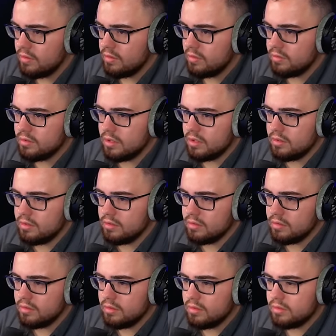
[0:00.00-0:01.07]
Hold on.
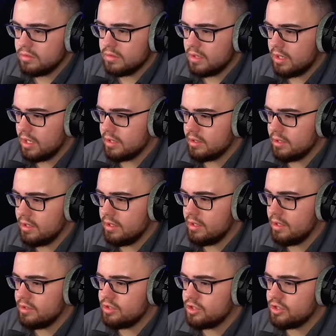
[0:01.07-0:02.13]
Hold on. I, it,
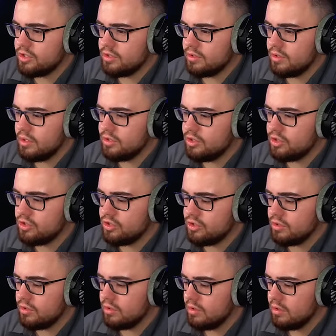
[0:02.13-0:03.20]
it just... It
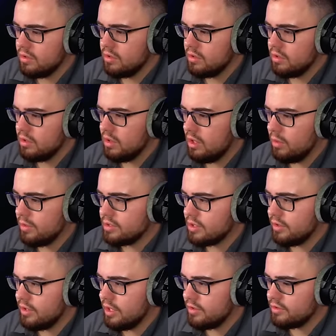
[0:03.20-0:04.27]
just... Oh, it's
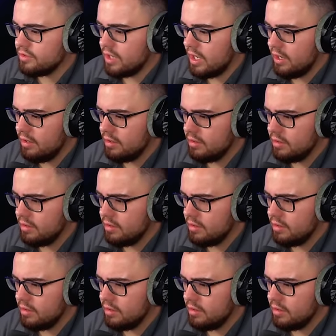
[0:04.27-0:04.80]
on the other side?